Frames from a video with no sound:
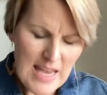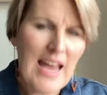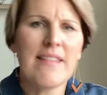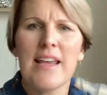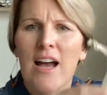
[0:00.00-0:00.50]

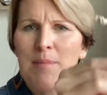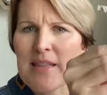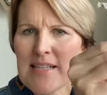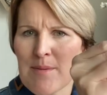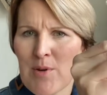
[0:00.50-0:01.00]
And they come in
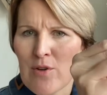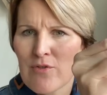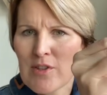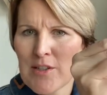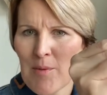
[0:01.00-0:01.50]
these
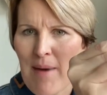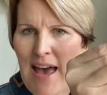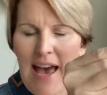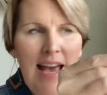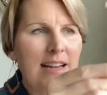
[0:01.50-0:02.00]
beautiful little
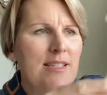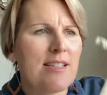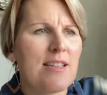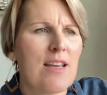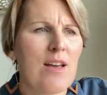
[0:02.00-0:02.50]
bags
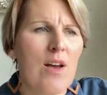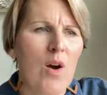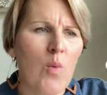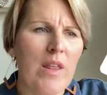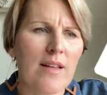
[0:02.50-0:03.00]

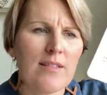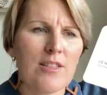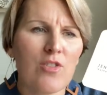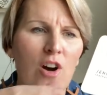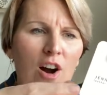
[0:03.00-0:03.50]
with a
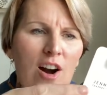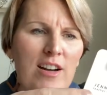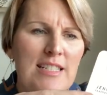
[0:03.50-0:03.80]
little card.